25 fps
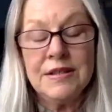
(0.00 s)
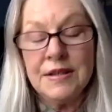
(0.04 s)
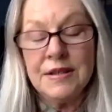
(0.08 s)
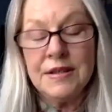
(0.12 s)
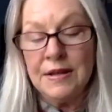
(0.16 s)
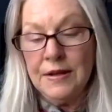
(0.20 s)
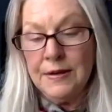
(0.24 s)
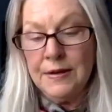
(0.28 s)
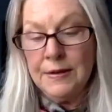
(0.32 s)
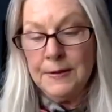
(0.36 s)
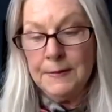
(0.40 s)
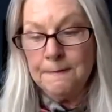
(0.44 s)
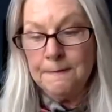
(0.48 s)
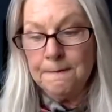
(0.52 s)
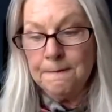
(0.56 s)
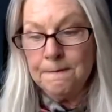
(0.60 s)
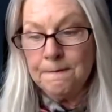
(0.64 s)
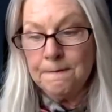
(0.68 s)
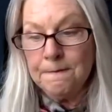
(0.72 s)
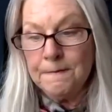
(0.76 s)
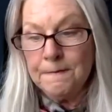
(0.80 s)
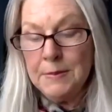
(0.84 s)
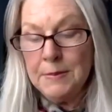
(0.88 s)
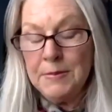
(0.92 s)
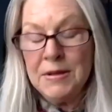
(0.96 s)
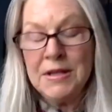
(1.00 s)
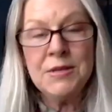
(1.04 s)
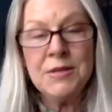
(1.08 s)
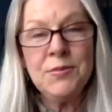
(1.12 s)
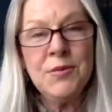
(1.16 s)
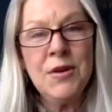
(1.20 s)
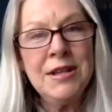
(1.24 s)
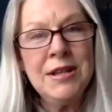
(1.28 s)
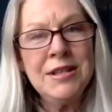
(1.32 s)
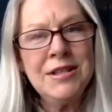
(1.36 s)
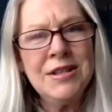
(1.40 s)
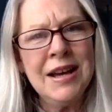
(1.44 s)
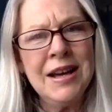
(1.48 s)
the best
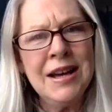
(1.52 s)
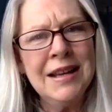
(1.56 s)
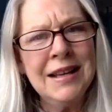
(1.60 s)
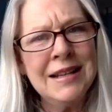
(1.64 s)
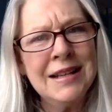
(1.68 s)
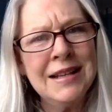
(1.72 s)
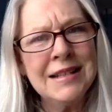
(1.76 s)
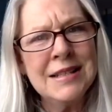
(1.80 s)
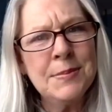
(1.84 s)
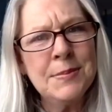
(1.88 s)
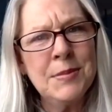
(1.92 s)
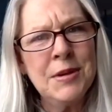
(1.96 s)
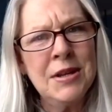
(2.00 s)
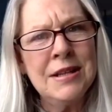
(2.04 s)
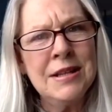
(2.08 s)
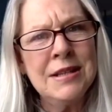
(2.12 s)
way I can explain